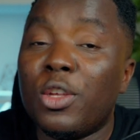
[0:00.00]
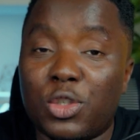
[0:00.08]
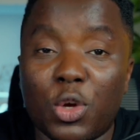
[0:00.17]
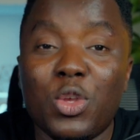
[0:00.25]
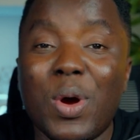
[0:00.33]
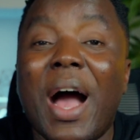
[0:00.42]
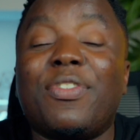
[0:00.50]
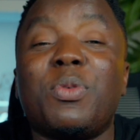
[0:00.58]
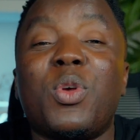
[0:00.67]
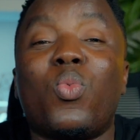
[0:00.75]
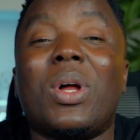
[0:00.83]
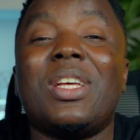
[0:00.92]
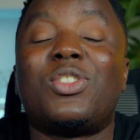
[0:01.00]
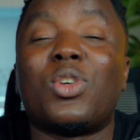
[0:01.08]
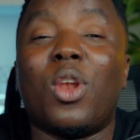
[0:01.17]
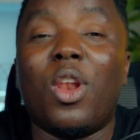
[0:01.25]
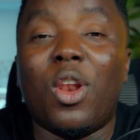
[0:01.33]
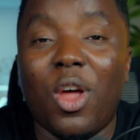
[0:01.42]
So you have to be willing
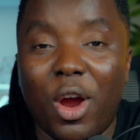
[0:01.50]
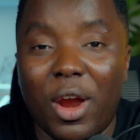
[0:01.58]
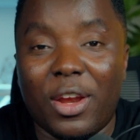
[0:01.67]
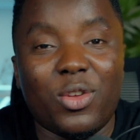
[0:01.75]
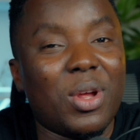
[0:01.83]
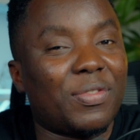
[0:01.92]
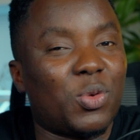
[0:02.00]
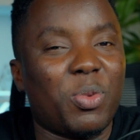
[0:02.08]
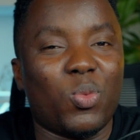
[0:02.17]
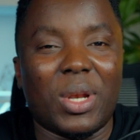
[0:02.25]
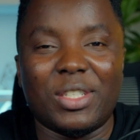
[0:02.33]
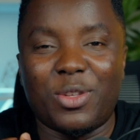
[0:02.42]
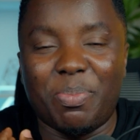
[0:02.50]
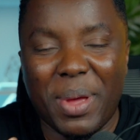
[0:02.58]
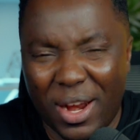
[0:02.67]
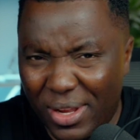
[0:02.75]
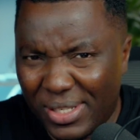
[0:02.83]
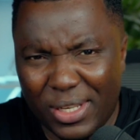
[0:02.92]
to learn, you have to be willing to
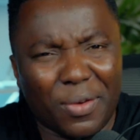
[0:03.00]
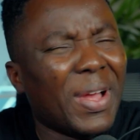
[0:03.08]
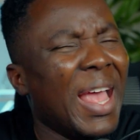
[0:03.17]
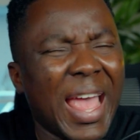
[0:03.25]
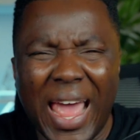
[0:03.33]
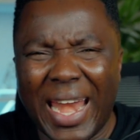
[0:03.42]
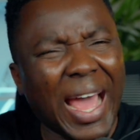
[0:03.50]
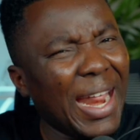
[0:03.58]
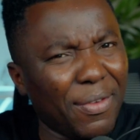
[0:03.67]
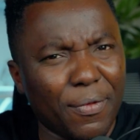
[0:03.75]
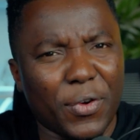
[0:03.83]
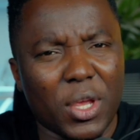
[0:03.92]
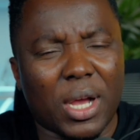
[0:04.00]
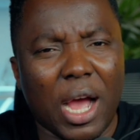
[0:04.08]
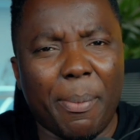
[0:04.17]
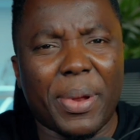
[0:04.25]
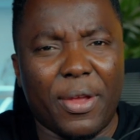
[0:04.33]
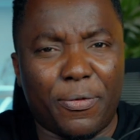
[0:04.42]
better yourself, and not even for your
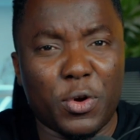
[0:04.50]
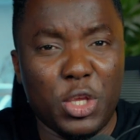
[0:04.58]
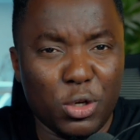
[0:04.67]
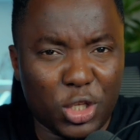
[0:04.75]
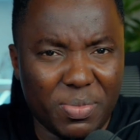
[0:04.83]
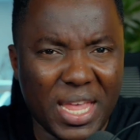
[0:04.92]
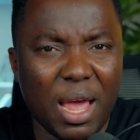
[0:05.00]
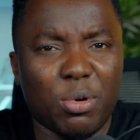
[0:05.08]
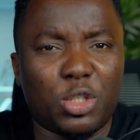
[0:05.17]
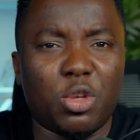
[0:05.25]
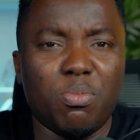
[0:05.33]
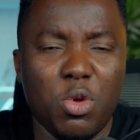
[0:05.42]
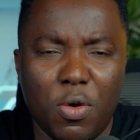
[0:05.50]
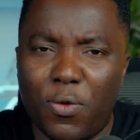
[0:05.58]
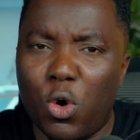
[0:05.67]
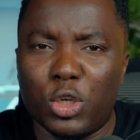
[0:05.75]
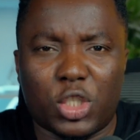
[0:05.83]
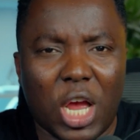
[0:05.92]
company, for you to be able to
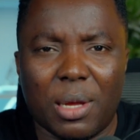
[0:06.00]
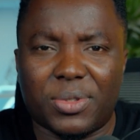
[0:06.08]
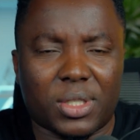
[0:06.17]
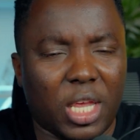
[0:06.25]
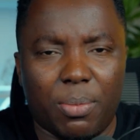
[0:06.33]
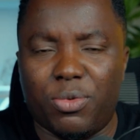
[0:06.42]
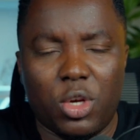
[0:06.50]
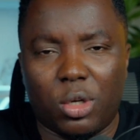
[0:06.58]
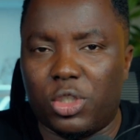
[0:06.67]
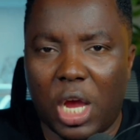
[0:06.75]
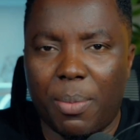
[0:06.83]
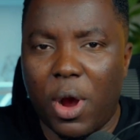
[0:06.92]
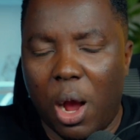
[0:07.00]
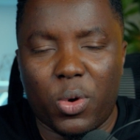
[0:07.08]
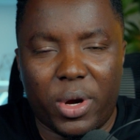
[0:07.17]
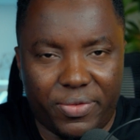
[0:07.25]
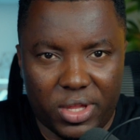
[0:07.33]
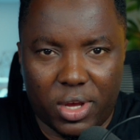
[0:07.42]
move or job skip, you know, job
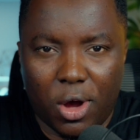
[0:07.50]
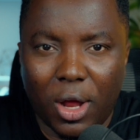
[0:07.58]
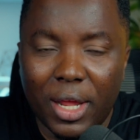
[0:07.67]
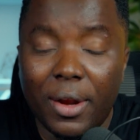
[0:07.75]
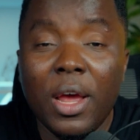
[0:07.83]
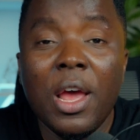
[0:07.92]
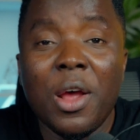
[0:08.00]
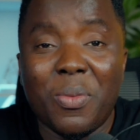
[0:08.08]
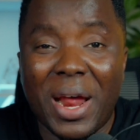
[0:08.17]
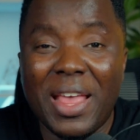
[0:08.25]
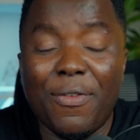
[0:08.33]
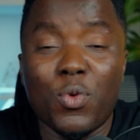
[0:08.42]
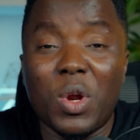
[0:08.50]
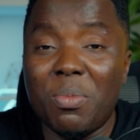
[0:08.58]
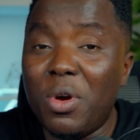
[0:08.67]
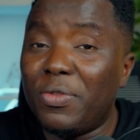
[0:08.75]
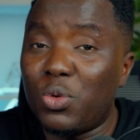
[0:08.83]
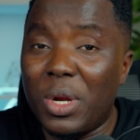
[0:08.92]
whatever they call it, right? If you wanna
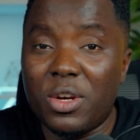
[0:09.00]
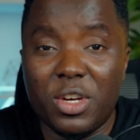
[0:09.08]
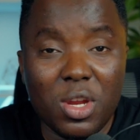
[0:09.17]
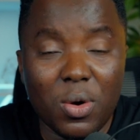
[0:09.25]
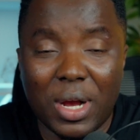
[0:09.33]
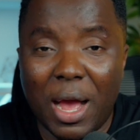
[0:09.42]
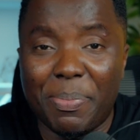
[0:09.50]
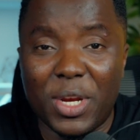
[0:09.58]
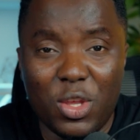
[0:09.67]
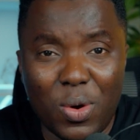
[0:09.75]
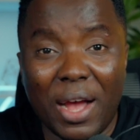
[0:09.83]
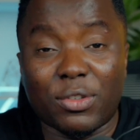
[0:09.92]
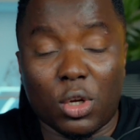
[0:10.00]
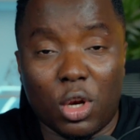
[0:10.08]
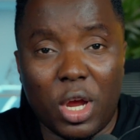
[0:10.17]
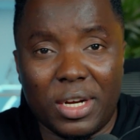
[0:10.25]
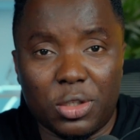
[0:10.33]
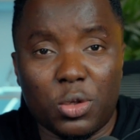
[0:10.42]
move to a new company, you have to
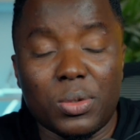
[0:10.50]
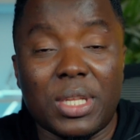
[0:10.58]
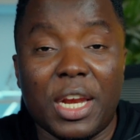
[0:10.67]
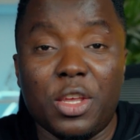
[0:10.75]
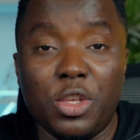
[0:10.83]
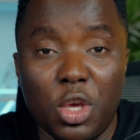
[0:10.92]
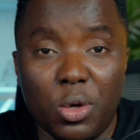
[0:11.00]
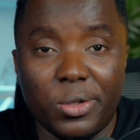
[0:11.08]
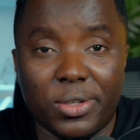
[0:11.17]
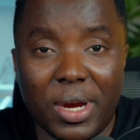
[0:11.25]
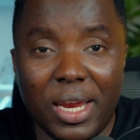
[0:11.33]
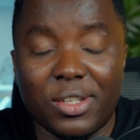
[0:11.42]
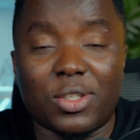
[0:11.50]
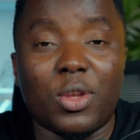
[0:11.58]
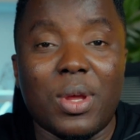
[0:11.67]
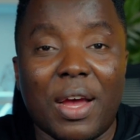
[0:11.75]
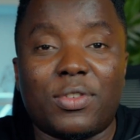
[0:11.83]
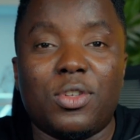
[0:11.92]
learn the tools that you use, right? So
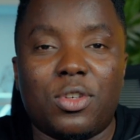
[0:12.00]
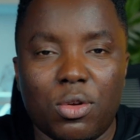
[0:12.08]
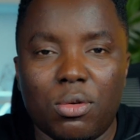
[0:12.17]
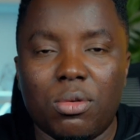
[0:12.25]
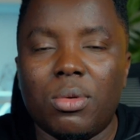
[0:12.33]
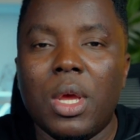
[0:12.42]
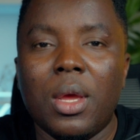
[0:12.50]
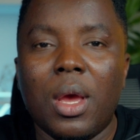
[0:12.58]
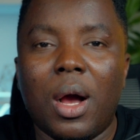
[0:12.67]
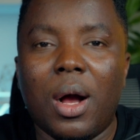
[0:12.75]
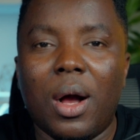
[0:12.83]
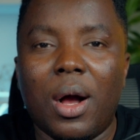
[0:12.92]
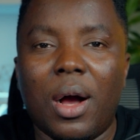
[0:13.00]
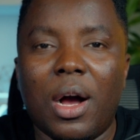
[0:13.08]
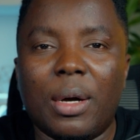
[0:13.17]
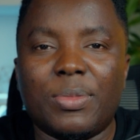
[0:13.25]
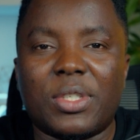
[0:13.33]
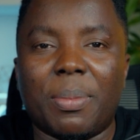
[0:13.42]
you have to do uh, uh,
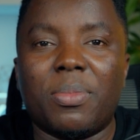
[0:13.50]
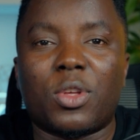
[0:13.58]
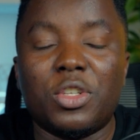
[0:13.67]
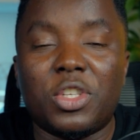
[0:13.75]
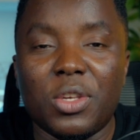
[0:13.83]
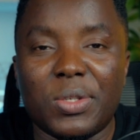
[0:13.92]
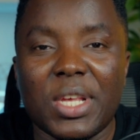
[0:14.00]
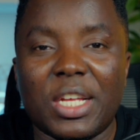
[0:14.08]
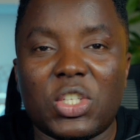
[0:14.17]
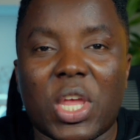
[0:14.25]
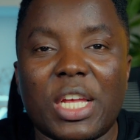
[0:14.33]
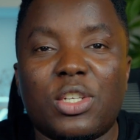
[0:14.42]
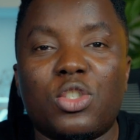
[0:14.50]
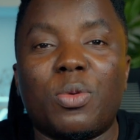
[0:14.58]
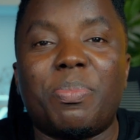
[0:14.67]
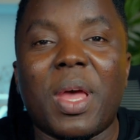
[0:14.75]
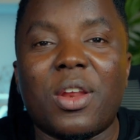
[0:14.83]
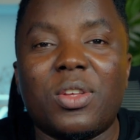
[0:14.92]
um, some continuous education to
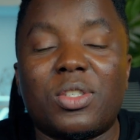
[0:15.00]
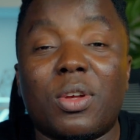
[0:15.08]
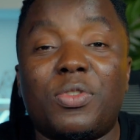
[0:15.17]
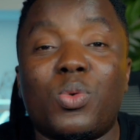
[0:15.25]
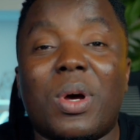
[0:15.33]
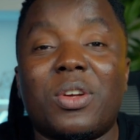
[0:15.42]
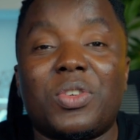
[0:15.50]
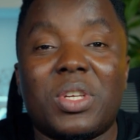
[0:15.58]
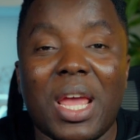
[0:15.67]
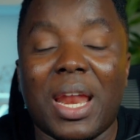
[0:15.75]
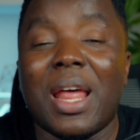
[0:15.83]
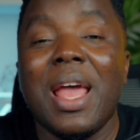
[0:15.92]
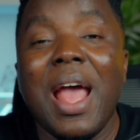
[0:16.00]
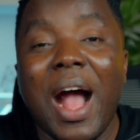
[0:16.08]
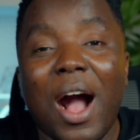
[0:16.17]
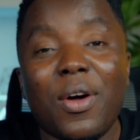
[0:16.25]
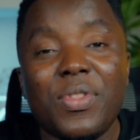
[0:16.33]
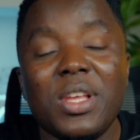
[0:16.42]
better yourself to understand
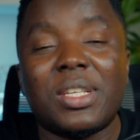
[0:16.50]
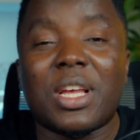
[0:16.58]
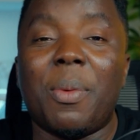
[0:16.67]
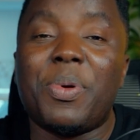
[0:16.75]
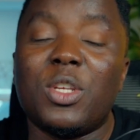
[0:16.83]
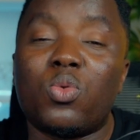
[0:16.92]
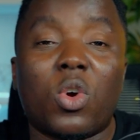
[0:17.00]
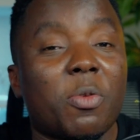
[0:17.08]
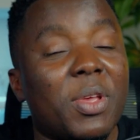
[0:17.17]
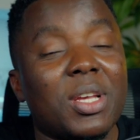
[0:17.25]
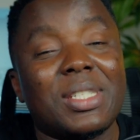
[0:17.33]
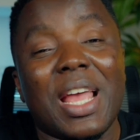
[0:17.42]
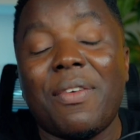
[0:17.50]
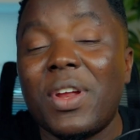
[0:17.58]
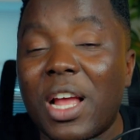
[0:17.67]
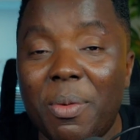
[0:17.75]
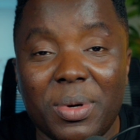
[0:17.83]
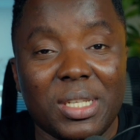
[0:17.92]
how these companies work because every
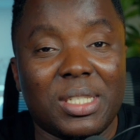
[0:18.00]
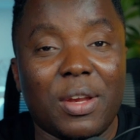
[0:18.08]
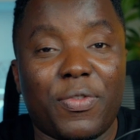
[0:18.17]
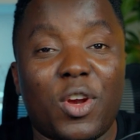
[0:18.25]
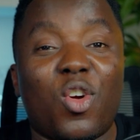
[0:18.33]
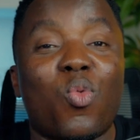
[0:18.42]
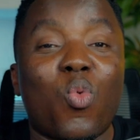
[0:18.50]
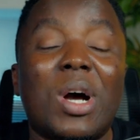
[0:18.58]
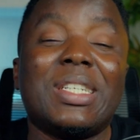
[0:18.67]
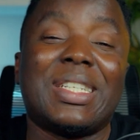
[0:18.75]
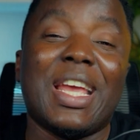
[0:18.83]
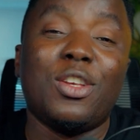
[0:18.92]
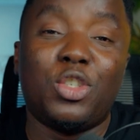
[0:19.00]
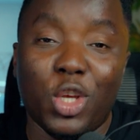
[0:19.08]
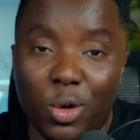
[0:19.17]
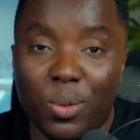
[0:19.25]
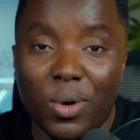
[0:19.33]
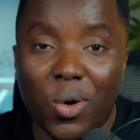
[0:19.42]
company is different on what they
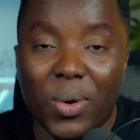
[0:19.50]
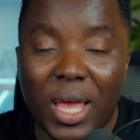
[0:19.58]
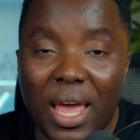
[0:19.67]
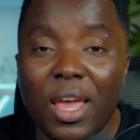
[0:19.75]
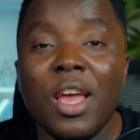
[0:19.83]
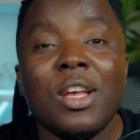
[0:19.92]
do. Okay,